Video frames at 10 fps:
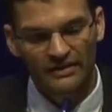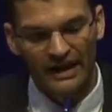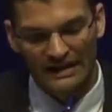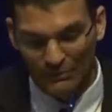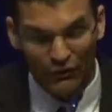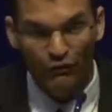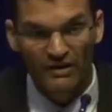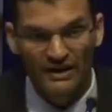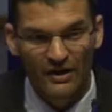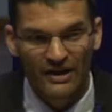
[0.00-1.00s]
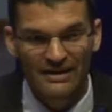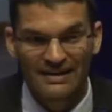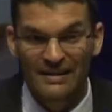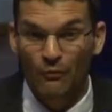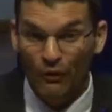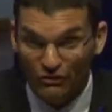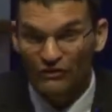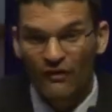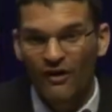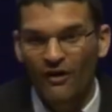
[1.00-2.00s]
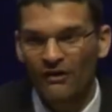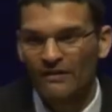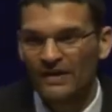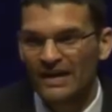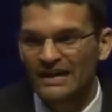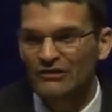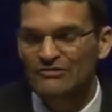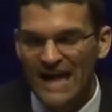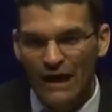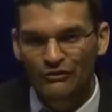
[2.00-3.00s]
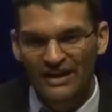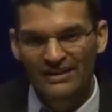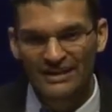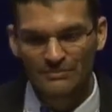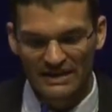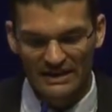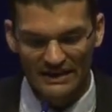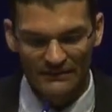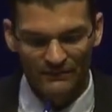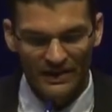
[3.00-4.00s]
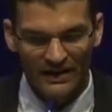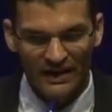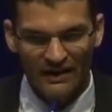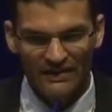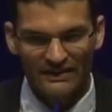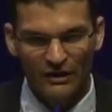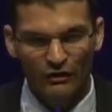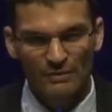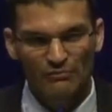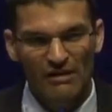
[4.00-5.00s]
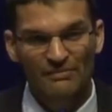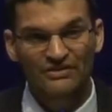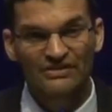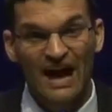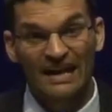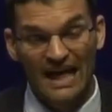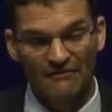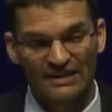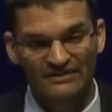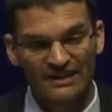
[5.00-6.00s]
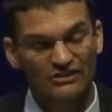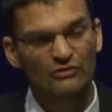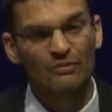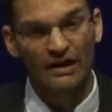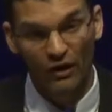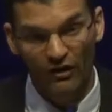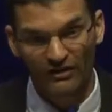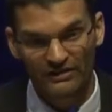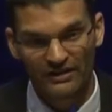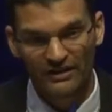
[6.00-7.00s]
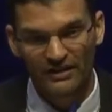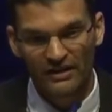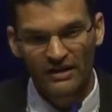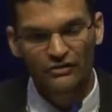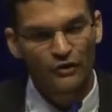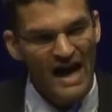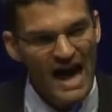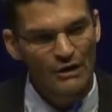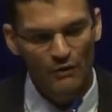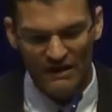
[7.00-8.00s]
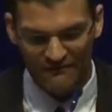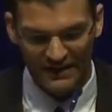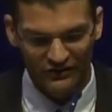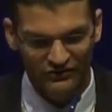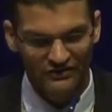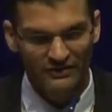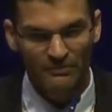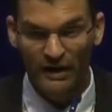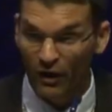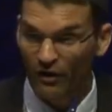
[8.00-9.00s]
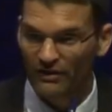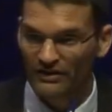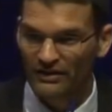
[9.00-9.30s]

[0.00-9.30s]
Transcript: And number three, the worst of all, you're now telling me that the ultimate problem is not evidence, it's my heart. So how do I fix my heart?